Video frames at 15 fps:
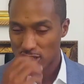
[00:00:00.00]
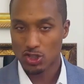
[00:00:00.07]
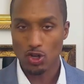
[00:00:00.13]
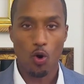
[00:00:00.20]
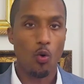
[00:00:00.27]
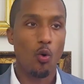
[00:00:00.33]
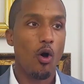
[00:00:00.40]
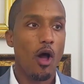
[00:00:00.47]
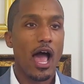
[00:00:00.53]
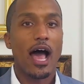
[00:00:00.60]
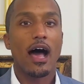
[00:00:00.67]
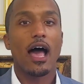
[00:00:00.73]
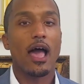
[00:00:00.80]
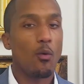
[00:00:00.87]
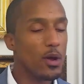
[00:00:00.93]
So
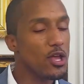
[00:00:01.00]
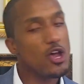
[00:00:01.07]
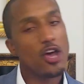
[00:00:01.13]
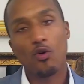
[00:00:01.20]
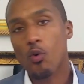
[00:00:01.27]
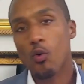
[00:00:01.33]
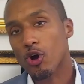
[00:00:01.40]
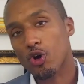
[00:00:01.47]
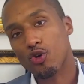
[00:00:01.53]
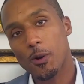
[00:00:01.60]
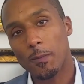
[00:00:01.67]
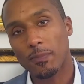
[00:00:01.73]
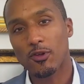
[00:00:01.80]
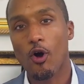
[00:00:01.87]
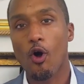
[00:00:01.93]
when you hear the word
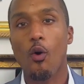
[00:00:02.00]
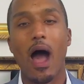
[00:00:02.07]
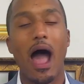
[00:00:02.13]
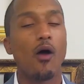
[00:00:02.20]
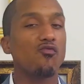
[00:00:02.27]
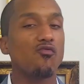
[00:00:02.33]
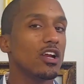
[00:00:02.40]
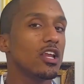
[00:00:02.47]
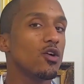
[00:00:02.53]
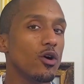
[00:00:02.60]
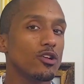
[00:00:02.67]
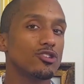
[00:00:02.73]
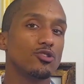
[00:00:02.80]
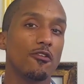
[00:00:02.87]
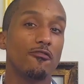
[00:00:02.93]
crypto, I really
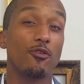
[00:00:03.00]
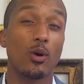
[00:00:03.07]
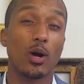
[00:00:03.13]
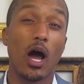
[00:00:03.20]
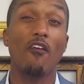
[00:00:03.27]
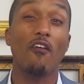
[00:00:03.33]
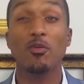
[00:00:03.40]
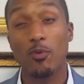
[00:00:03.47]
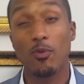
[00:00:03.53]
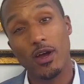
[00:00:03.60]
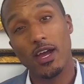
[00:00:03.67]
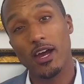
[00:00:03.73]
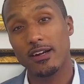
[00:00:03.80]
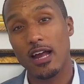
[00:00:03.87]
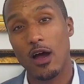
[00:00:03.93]
want you to feel comfortable
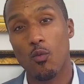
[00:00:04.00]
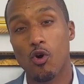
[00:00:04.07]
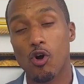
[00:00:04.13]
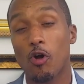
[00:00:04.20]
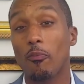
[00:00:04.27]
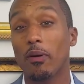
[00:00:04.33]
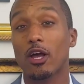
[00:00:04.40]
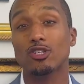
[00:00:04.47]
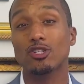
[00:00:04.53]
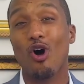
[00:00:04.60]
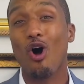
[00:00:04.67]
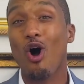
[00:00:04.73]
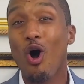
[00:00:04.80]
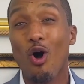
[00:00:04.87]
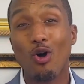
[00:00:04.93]
hearing that word because
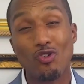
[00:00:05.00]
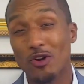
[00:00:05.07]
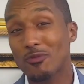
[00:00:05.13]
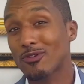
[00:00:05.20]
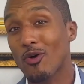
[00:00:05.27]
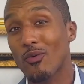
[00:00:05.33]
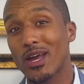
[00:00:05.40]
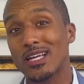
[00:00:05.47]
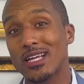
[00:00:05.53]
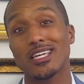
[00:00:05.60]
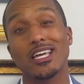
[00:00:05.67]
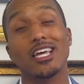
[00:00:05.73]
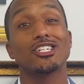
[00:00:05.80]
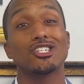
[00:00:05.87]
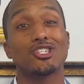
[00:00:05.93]
all crypto
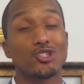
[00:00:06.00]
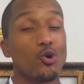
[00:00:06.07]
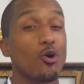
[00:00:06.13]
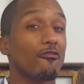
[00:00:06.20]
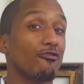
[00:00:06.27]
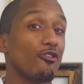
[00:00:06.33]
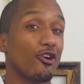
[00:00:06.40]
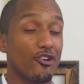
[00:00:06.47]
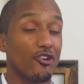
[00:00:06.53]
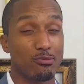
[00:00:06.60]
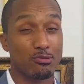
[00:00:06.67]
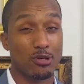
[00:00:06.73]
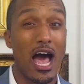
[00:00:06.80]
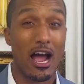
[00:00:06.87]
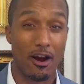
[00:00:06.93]
is is short for
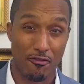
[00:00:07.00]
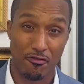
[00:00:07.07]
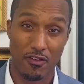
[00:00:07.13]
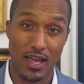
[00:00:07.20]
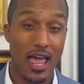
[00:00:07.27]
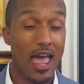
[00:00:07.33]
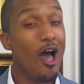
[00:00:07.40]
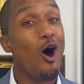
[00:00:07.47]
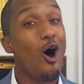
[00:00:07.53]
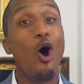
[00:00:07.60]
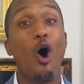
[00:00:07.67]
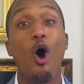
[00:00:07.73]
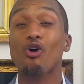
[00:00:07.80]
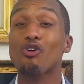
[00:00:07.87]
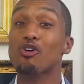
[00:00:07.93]
cryptography.
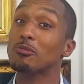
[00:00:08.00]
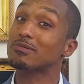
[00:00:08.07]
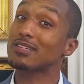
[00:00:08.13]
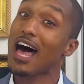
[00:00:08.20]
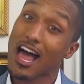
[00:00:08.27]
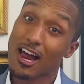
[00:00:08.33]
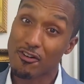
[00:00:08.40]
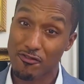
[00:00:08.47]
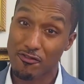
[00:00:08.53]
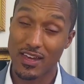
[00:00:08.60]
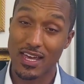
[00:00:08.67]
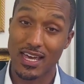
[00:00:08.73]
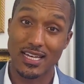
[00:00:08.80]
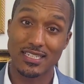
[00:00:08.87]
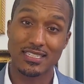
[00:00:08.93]
All
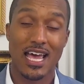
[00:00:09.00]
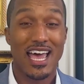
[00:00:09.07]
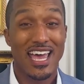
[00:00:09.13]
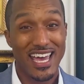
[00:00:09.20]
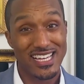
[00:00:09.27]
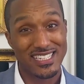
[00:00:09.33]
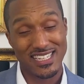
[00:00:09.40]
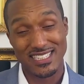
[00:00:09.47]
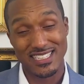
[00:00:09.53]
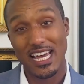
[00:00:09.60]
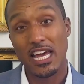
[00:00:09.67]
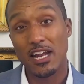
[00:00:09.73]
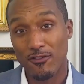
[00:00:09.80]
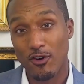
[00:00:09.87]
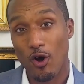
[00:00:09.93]
cryptography is is a
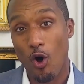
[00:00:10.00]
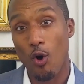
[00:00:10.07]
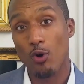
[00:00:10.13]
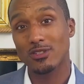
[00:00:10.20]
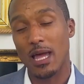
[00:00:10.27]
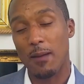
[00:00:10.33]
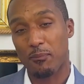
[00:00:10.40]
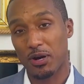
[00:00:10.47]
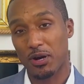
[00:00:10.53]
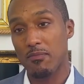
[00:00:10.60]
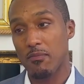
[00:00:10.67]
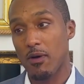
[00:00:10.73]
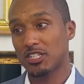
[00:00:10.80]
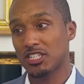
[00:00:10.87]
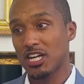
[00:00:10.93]
set of codes that
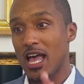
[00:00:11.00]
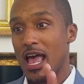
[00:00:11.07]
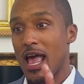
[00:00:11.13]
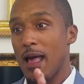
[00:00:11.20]
pretty much